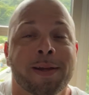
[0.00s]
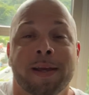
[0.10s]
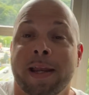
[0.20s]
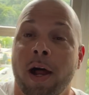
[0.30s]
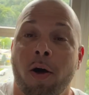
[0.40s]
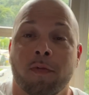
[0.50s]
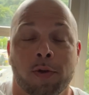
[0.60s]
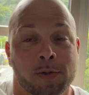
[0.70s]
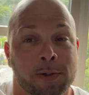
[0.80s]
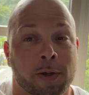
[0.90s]
And all of you
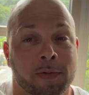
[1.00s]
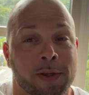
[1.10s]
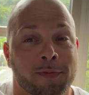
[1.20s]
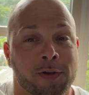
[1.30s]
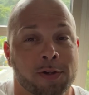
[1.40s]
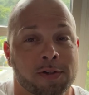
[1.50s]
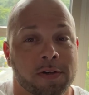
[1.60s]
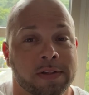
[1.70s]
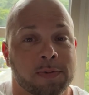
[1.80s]
who serve, thank you for your service.